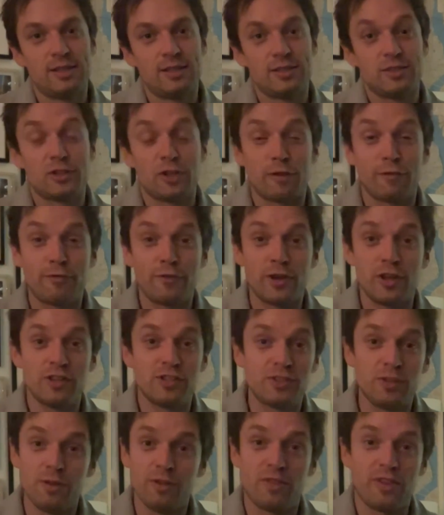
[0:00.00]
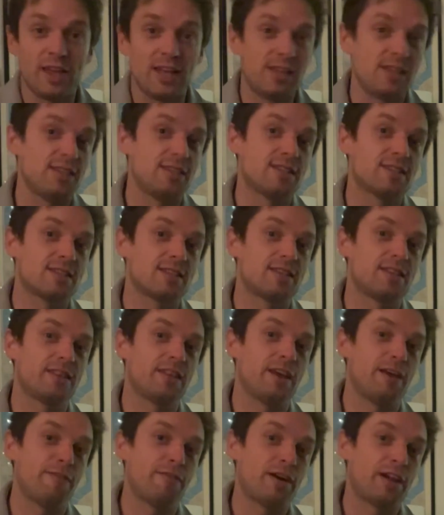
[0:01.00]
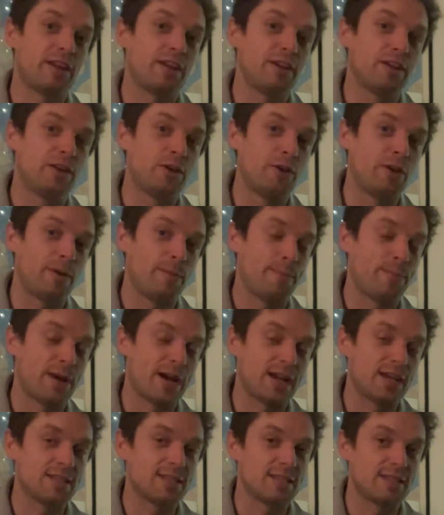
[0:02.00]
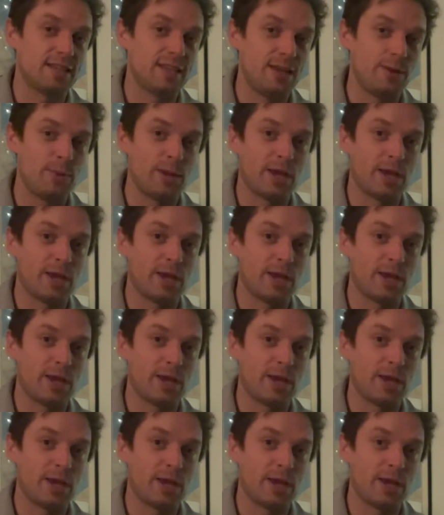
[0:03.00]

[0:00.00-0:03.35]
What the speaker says: So the first two things that have had a good impact, here we